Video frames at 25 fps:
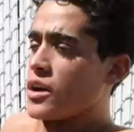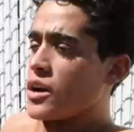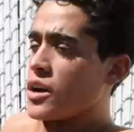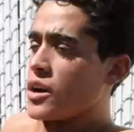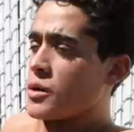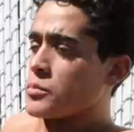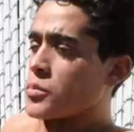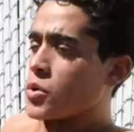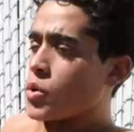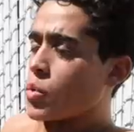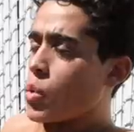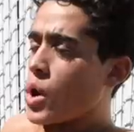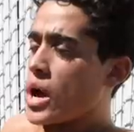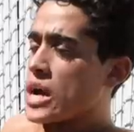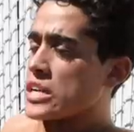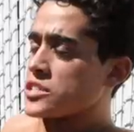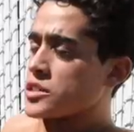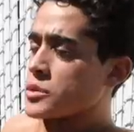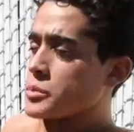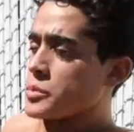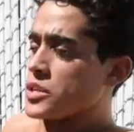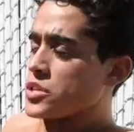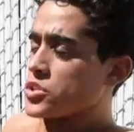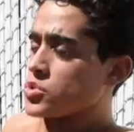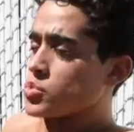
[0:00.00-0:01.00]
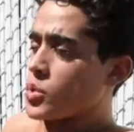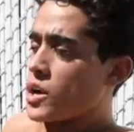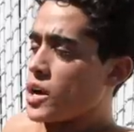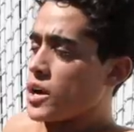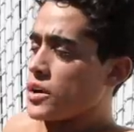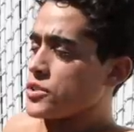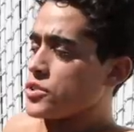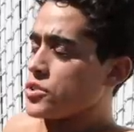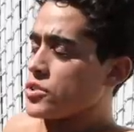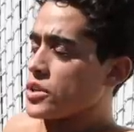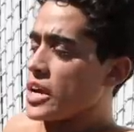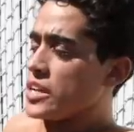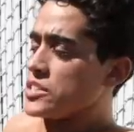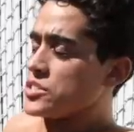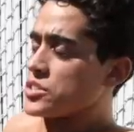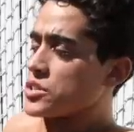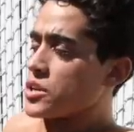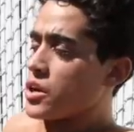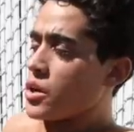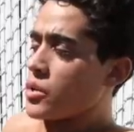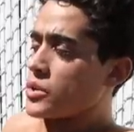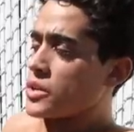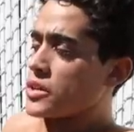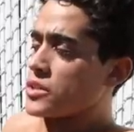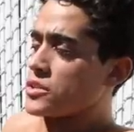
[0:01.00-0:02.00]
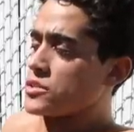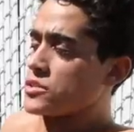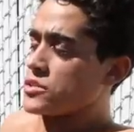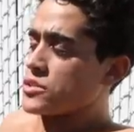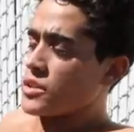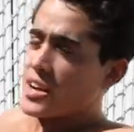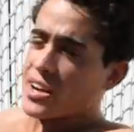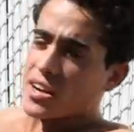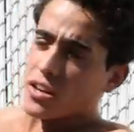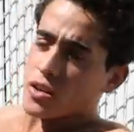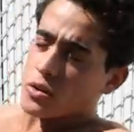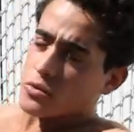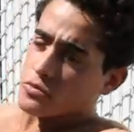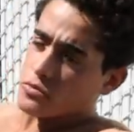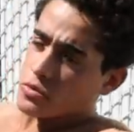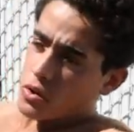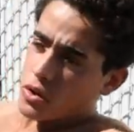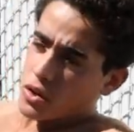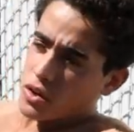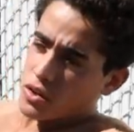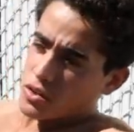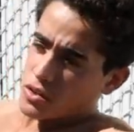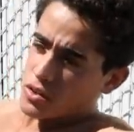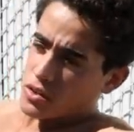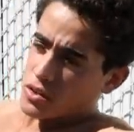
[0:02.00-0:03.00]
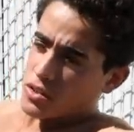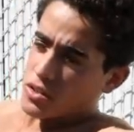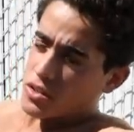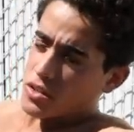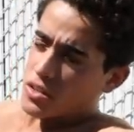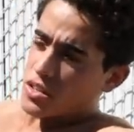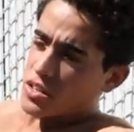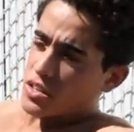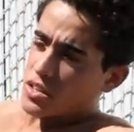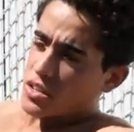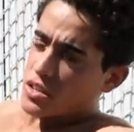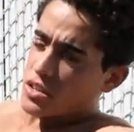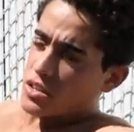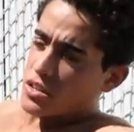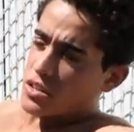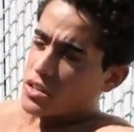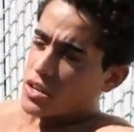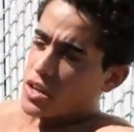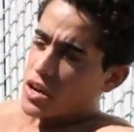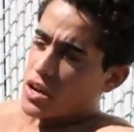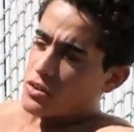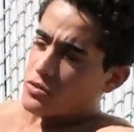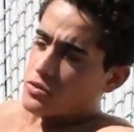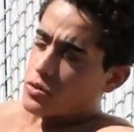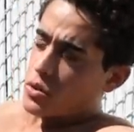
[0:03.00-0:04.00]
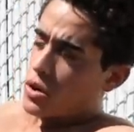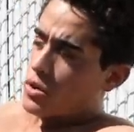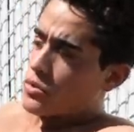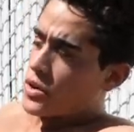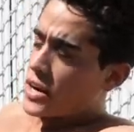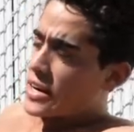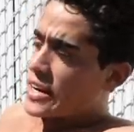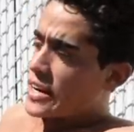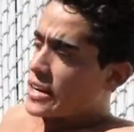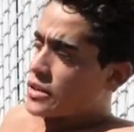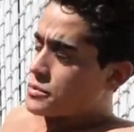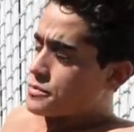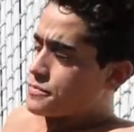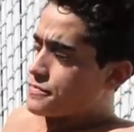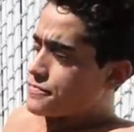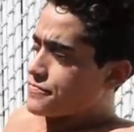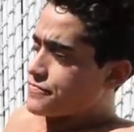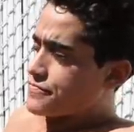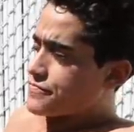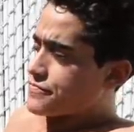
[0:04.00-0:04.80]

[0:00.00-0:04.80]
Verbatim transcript: are watching me as well. You guys are going into, I don't know, fall right now.